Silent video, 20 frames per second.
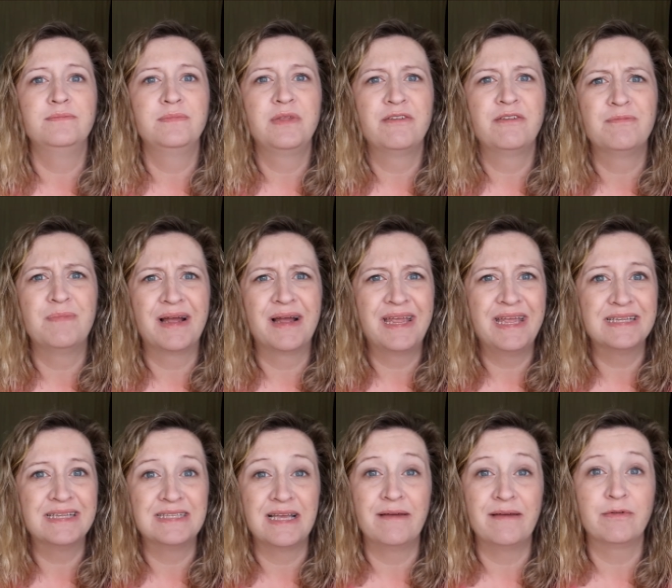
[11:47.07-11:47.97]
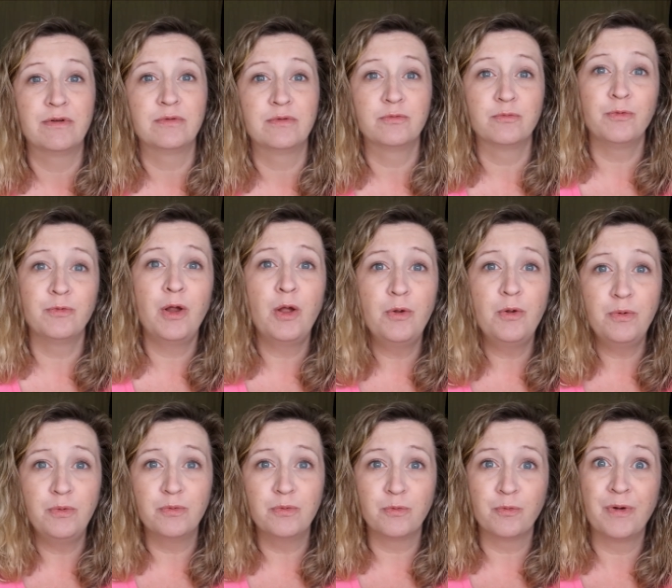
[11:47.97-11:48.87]
if my kids haven't
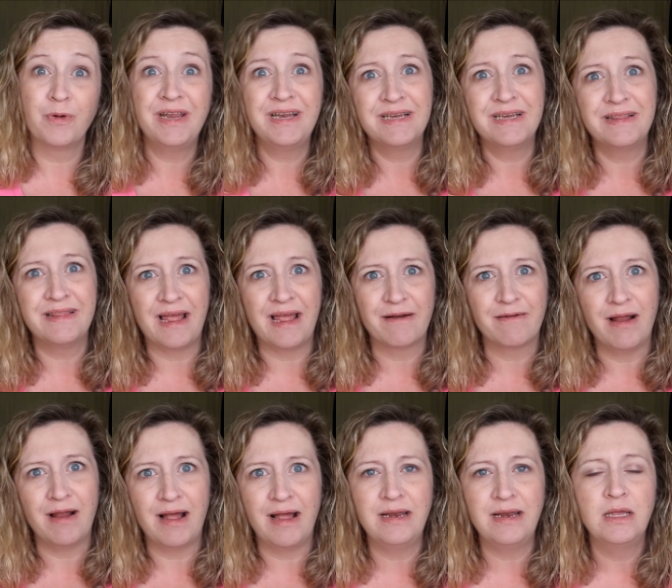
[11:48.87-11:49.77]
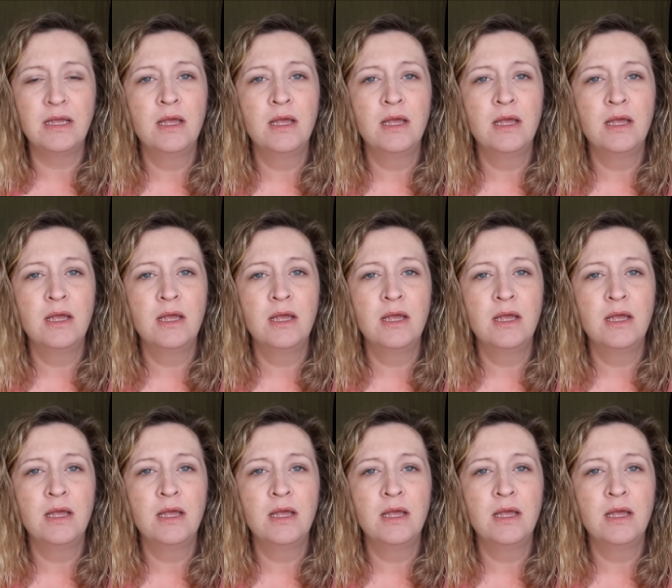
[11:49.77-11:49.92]
ridden that ride,